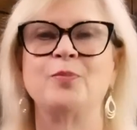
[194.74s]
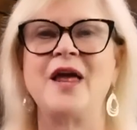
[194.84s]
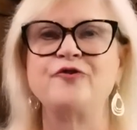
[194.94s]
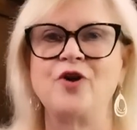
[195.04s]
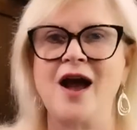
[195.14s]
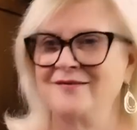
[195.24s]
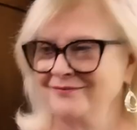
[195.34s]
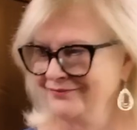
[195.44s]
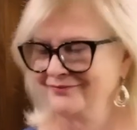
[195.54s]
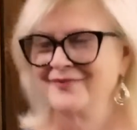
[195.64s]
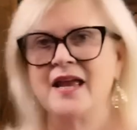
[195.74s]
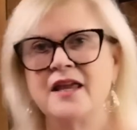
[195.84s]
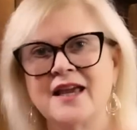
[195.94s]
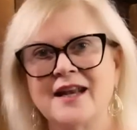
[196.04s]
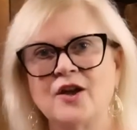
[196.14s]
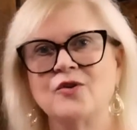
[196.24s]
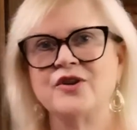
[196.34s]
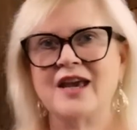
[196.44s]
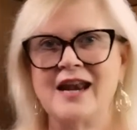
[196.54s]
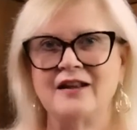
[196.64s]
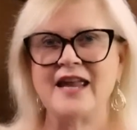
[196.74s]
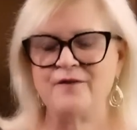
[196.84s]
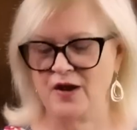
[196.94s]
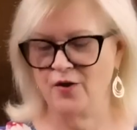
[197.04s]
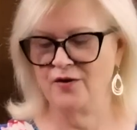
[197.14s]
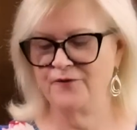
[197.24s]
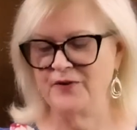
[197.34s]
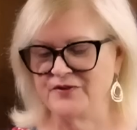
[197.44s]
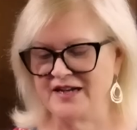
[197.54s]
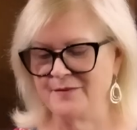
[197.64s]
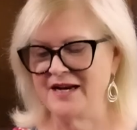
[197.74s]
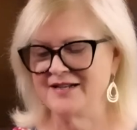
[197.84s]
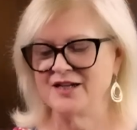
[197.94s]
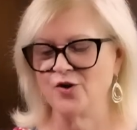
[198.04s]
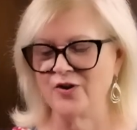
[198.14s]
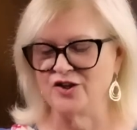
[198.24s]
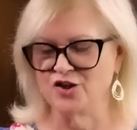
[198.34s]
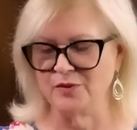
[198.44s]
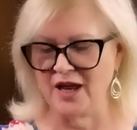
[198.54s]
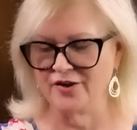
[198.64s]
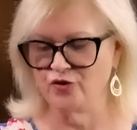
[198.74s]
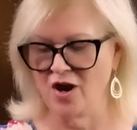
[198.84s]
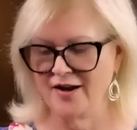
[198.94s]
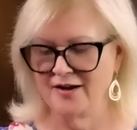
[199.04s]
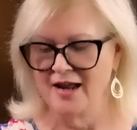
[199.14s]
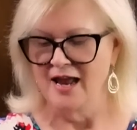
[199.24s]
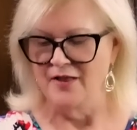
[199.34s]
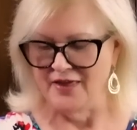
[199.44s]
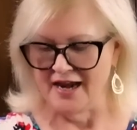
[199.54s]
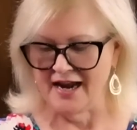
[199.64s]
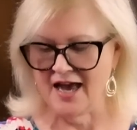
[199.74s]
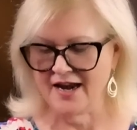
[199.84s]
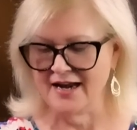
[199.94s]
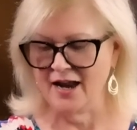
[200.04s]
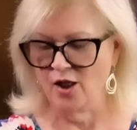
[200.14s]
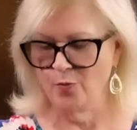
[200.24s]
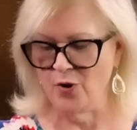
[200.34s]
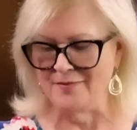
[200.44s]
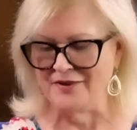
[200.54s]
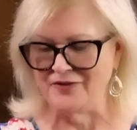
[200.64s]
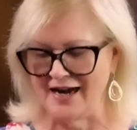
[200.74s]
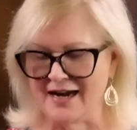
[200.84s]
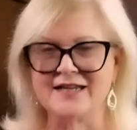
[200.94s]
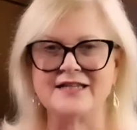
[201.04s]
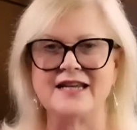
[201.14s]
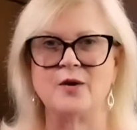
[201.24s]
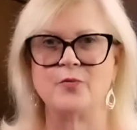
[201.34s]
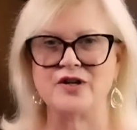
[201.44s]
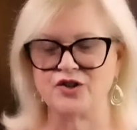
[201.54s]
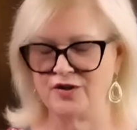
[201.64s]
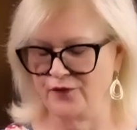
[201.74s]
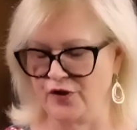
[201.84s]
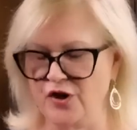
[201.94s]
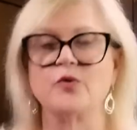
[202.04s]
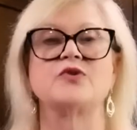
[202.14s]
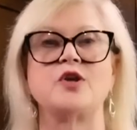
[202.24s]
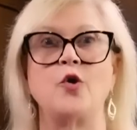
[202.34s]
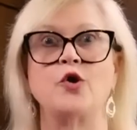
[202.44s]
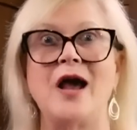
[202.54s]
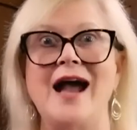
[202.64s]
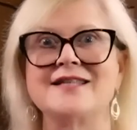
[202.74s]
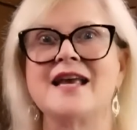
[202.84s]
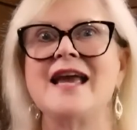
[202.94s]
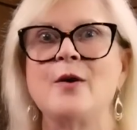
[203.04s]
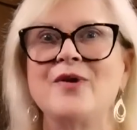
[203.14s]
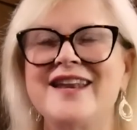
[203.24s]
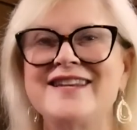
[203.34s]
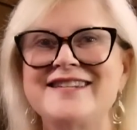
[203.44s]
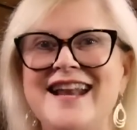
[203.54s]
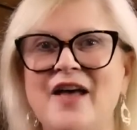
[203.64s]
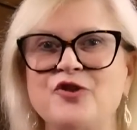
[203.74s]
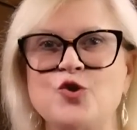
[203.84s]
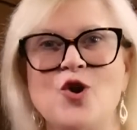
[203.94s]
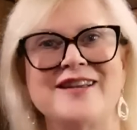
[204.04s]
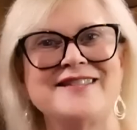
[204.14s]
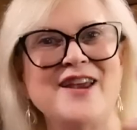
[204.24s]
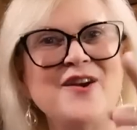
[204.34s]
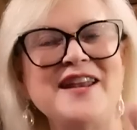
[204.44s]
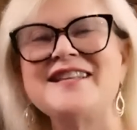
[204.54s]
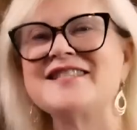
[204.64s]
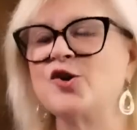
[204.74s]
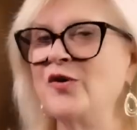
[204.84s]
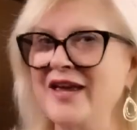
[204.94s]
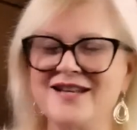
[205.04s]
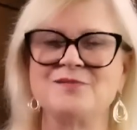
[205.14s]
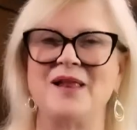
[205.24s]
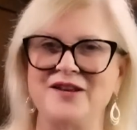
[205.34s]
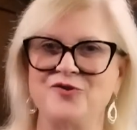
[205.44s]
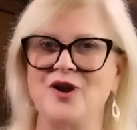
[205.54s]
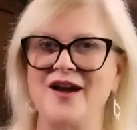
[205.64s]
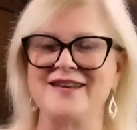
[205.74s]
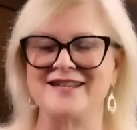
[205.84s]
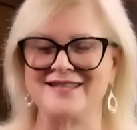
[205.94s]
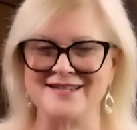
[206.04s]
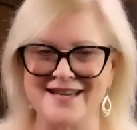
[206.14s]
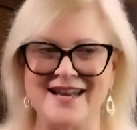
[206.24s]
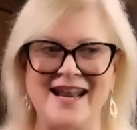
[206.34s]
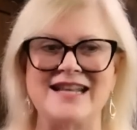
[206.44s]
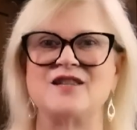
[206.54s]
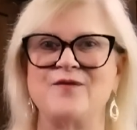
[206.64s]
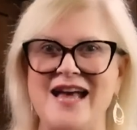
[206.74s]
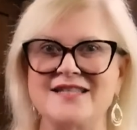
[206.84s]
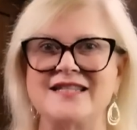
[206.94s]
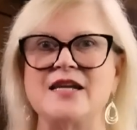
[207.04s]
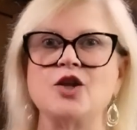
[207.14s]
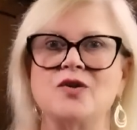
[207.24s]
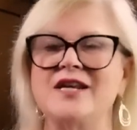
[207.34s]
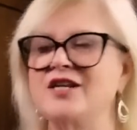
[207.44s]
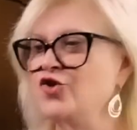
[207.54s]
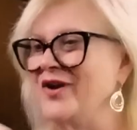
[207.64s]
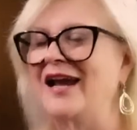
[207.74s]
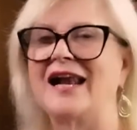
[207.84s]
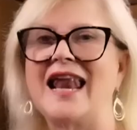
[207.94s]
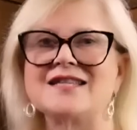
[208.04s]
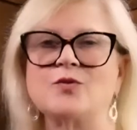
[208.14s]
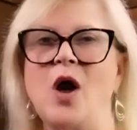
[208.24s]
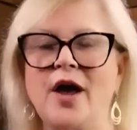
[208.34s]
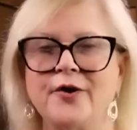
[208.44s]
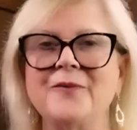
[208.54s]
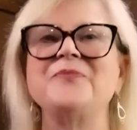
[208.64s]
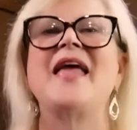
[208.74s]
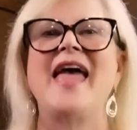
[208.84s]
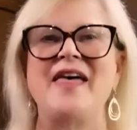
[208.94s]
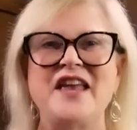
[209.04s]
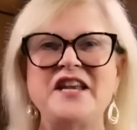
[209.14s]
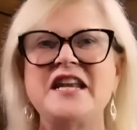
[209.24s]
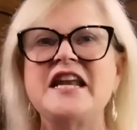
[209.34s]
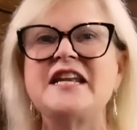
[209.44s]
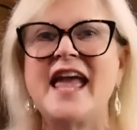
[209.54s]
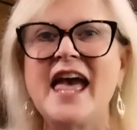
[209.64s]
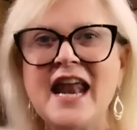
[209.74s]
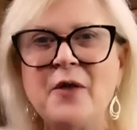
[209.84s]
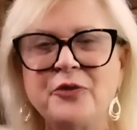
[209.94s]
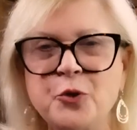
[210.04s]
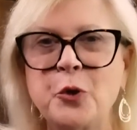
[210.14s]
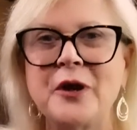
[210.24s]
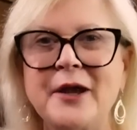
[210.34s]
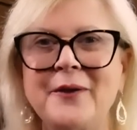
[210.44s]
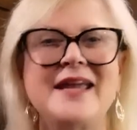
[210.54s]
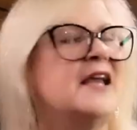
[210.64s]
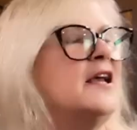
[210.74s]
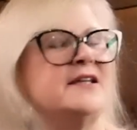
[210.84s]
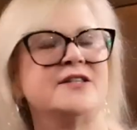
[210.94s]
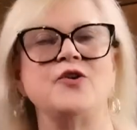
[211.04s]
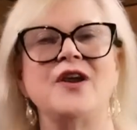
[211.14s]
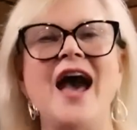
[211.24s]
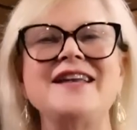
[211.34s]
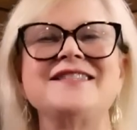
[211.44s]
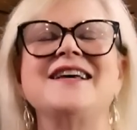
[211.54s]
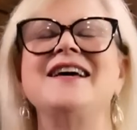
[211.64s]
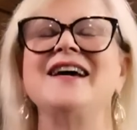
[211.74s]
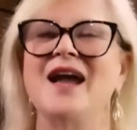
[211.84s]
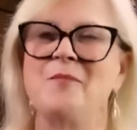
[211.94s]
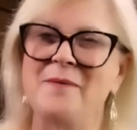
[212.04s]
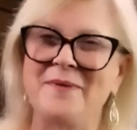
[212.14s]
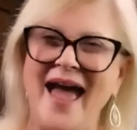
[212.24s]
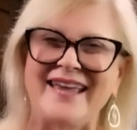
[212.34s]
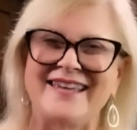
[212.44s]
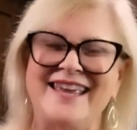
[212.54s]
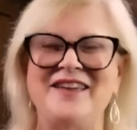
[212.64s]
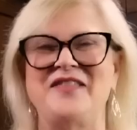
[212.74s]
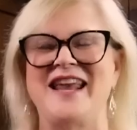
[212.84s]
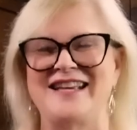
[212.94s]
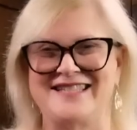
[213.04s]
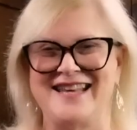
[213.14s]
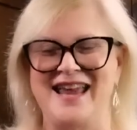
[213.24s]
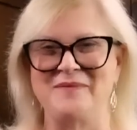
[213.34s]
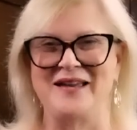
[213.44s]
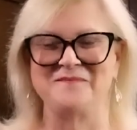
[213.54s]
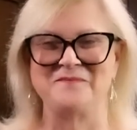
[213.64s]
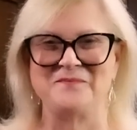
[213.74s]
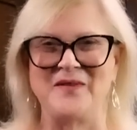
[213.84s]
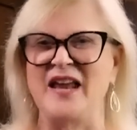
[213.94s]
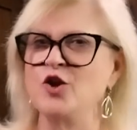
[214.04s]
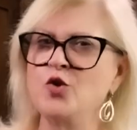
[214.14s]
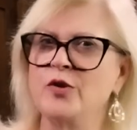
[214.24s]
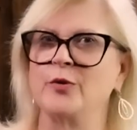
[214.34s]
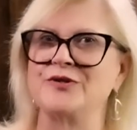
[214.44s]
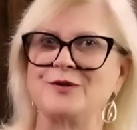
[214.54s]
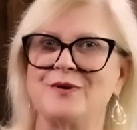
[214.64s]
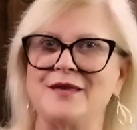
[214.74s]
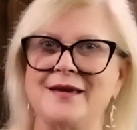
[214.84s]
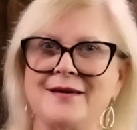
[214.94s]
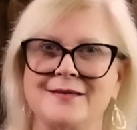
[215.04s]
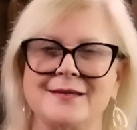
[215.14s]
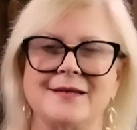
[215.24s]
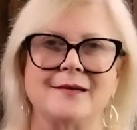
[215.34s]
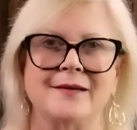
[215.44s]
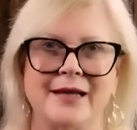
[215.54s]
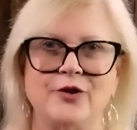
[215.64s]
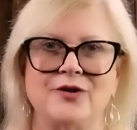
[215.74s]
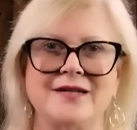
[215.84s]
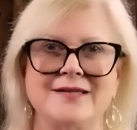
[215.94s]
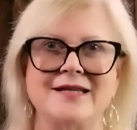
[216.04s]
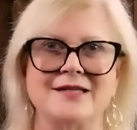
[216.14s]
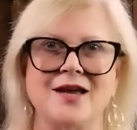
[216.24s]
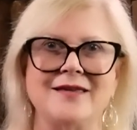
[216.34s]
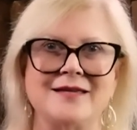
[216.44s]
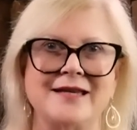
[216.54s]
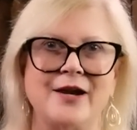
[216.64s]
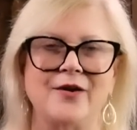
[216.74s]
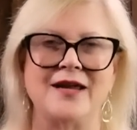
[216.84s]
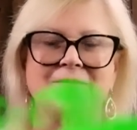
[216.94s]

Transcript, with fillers: your blood draw. You gotta go. You gotta oh, leave here in shoot. 15 minutes to go get your blood drawn. You then that. I got a nail appointment. Then I got decompression for you. So you guys, we need to get out the door because Harry needs to go get his blood drawn. Yes, indeed, and it's fasting. You need to drink a glass of water, and then you need to head out the door, Harry. So you guys, come on back in the next segment. I knew there was three things. Thank goodness I saw this, Harry.